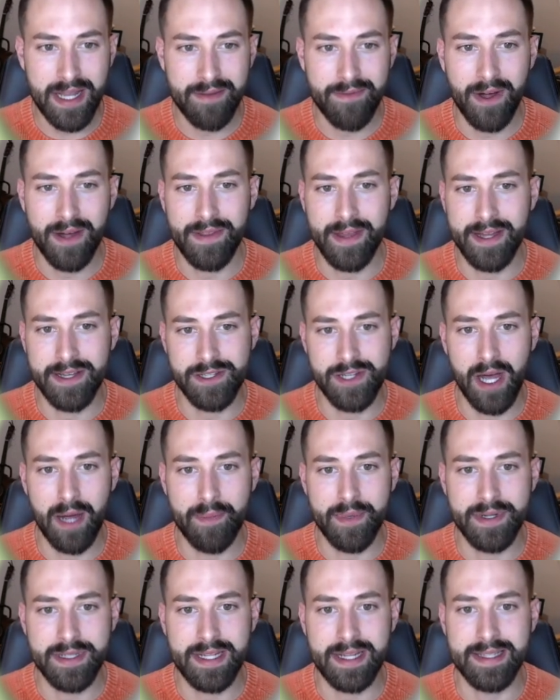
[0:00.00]
of online
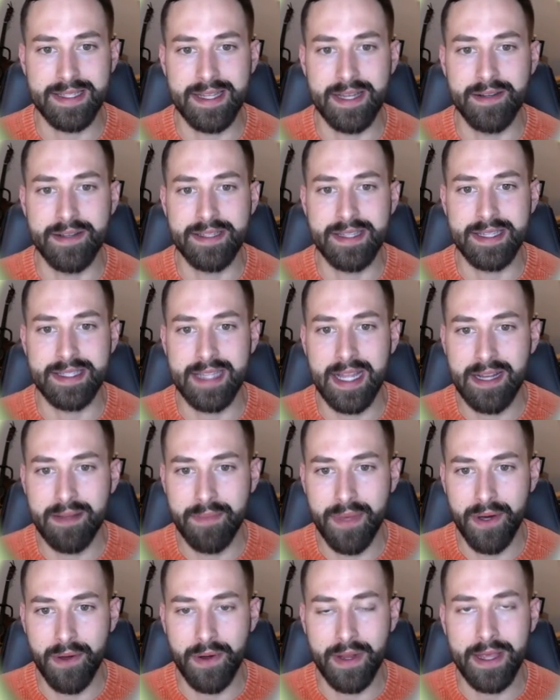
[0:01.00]
shoppers consider
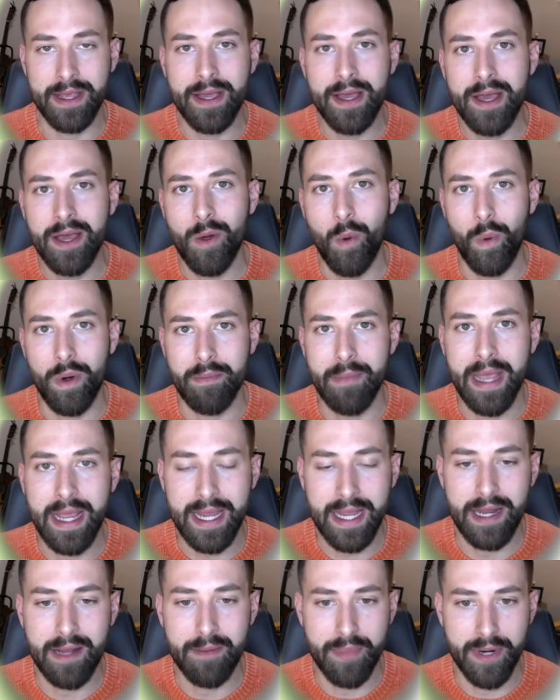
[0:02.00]
sustainability when
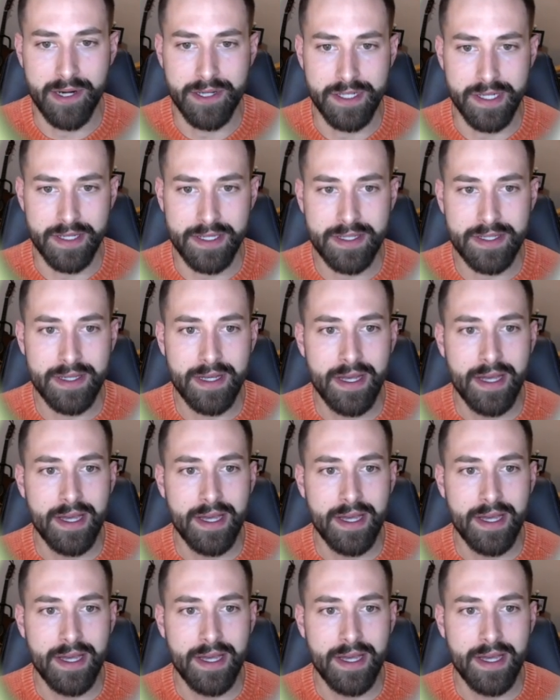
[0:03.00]
making a purchase.